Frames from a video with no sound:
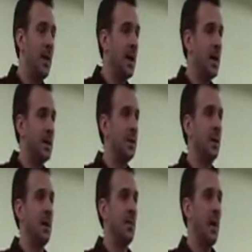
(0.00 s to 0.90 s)
They may not
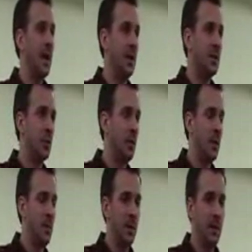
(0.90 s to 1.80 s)
necessarily get panic
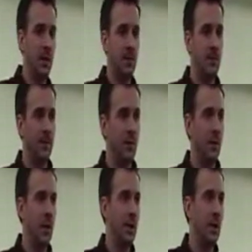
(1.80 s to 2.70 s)
disorder and be
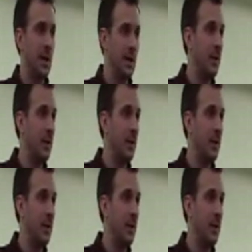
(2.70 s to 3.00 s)
fully,